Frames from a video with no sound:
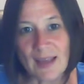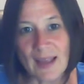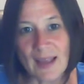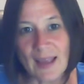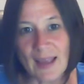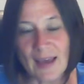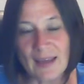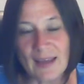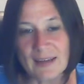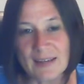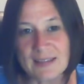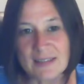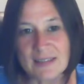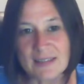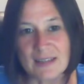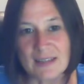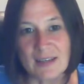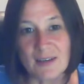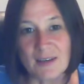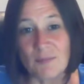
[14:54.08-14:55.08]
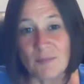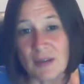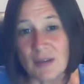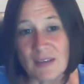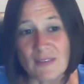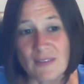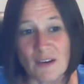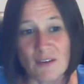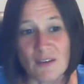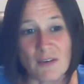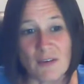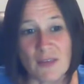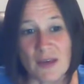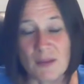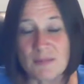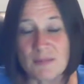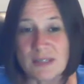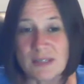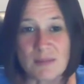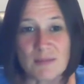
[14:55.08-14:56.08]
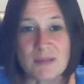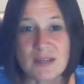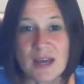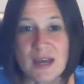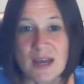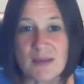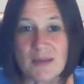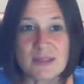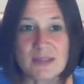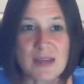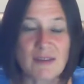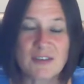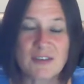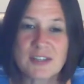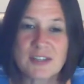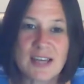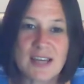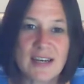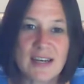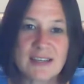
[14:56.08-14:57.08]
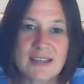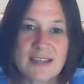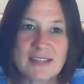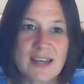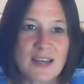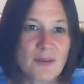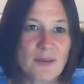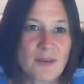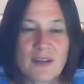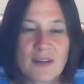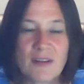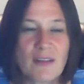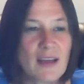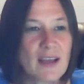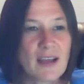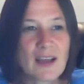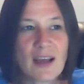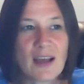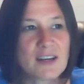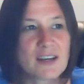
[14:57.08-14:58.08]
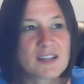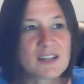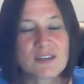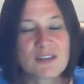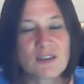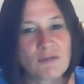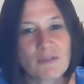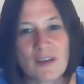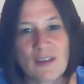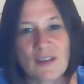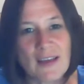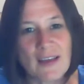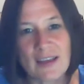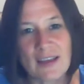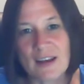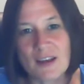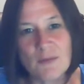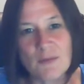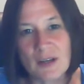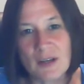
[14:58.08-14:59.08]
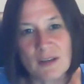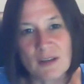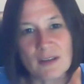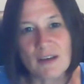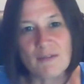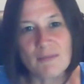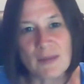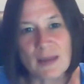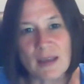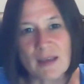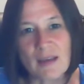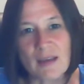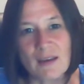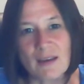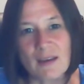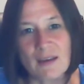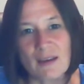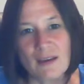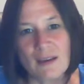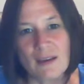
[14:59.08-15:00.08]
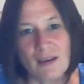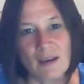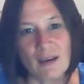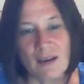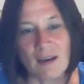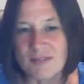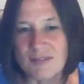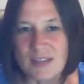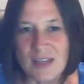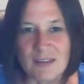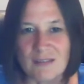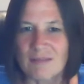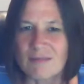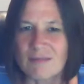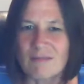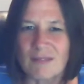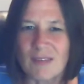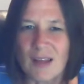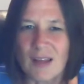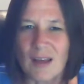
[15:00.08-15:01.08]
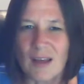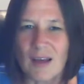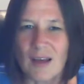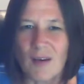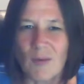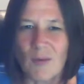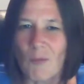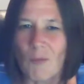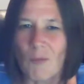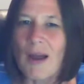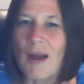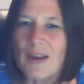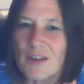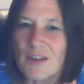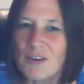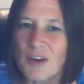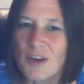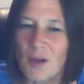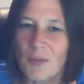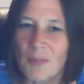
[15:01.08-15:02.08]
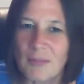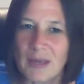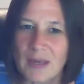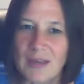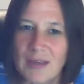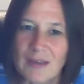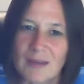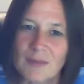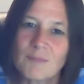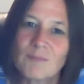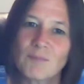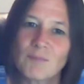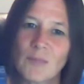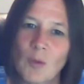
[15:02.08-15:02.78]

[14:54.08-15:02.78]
And being there for them. Sometimes I've just had to say, when they're like, I just don't feel like anyone could love me, I've said, why do you call me?